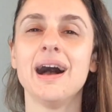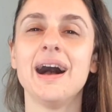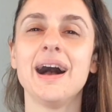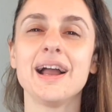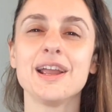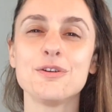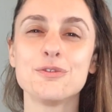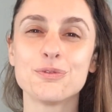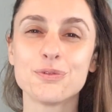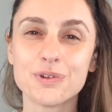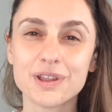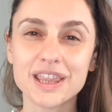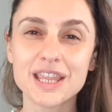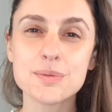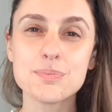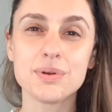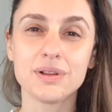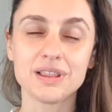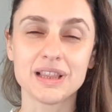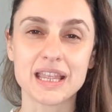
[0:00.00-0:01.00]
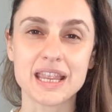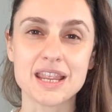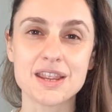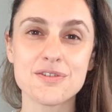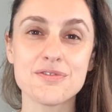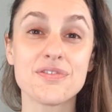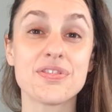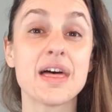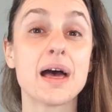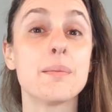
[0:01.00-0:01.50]
I really
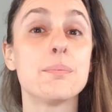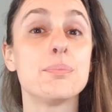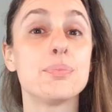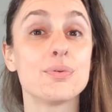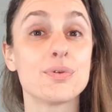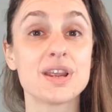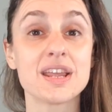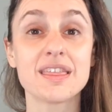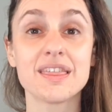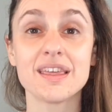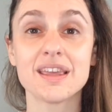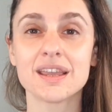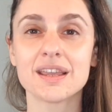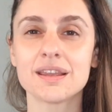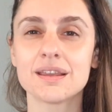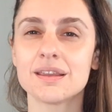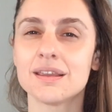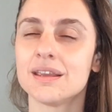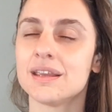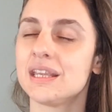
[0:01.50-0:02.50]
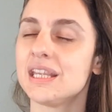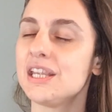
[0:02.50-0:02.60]
believe that breathing,